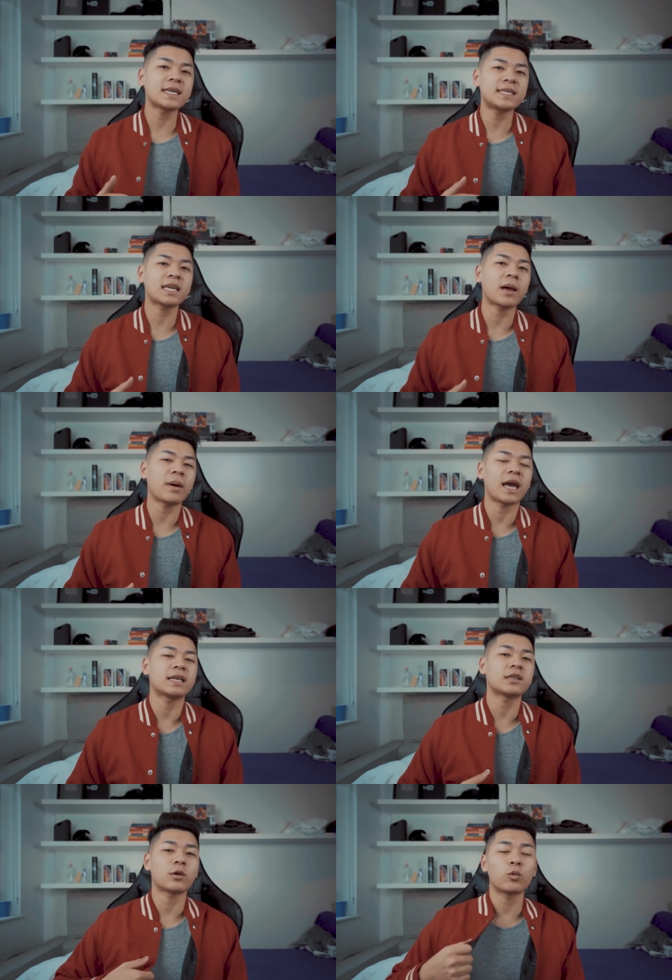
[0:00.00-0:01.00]
I did get my
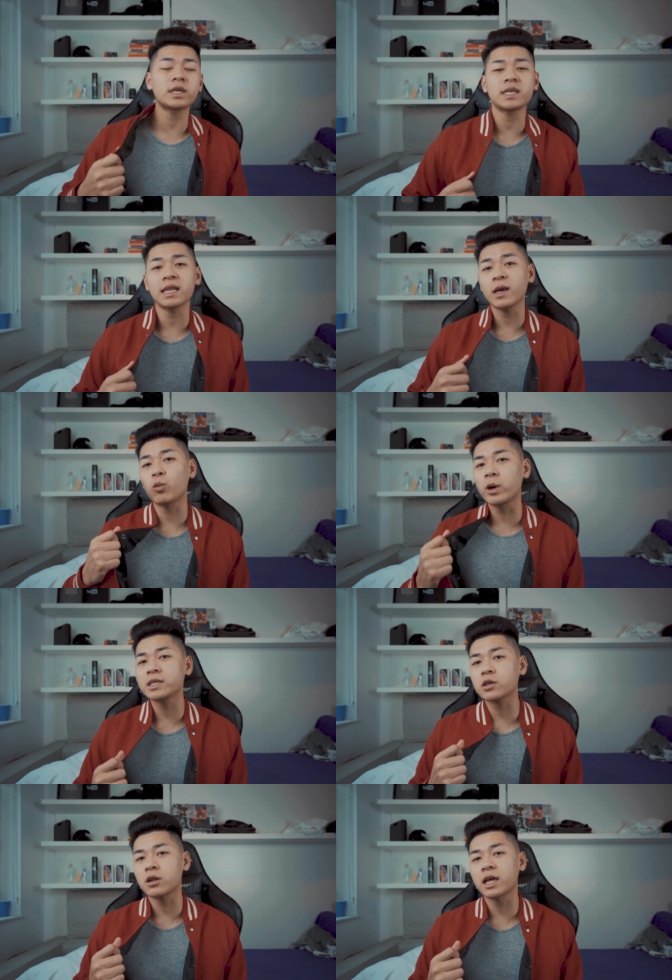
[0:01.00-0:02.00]
hands on the Richie Le
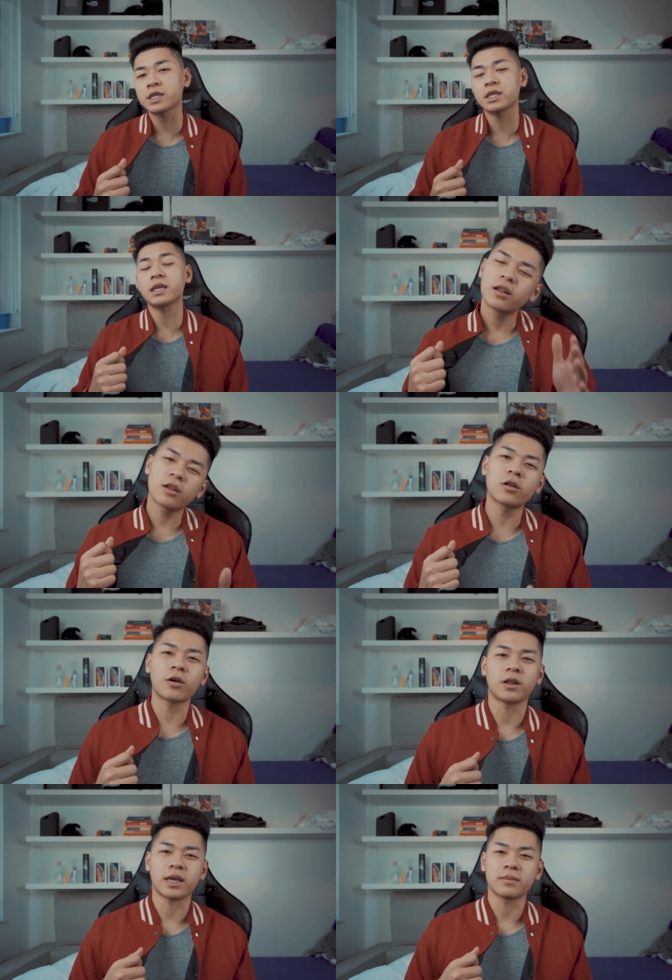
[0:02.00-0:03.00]
Winter Collection a little
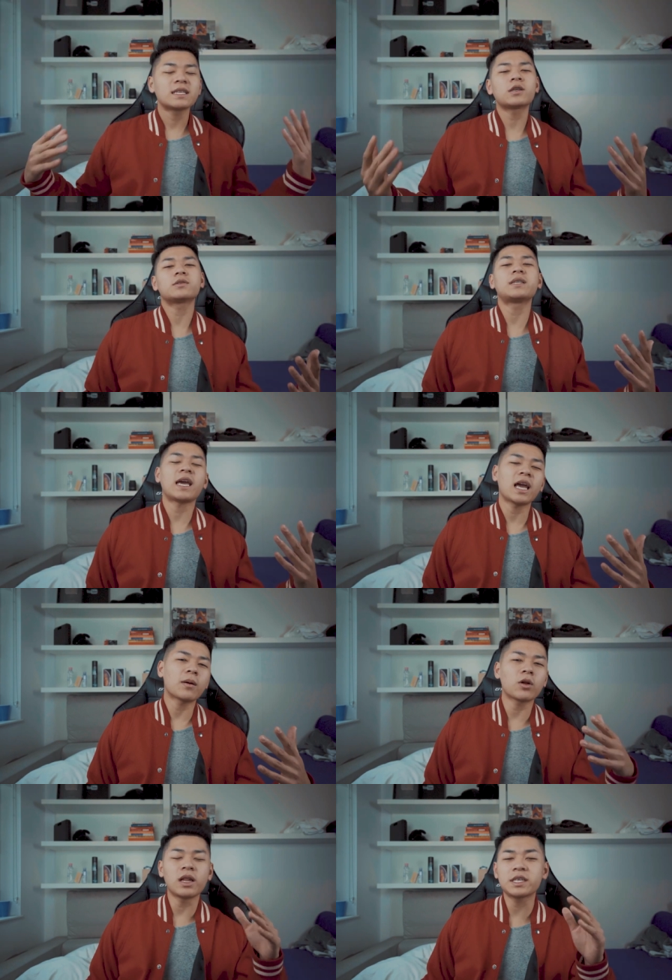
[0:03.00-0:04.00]
early. And so today,
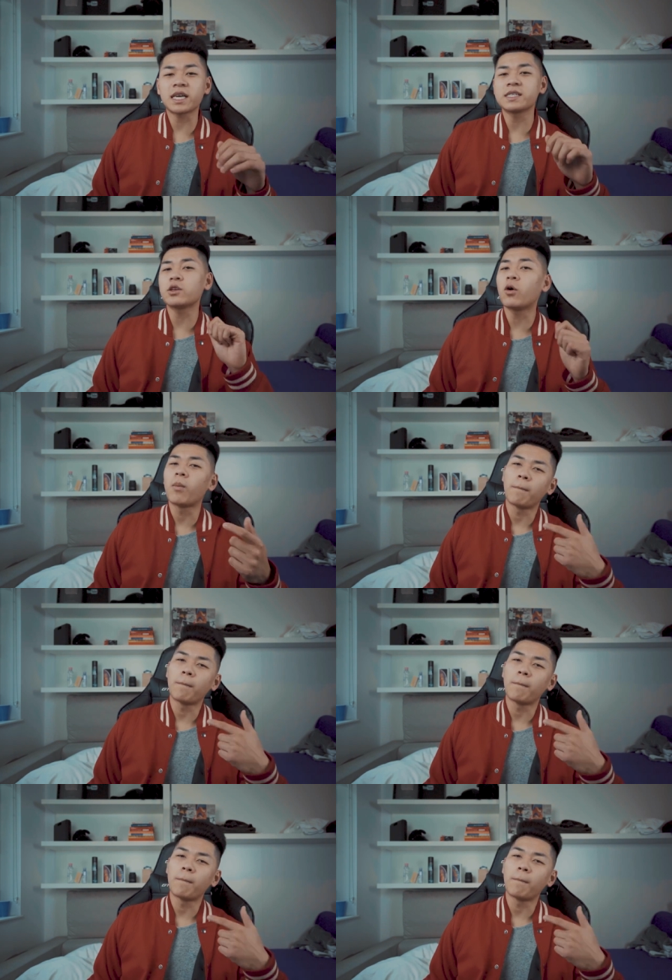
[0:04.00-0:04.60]
I'm gonna let you guys know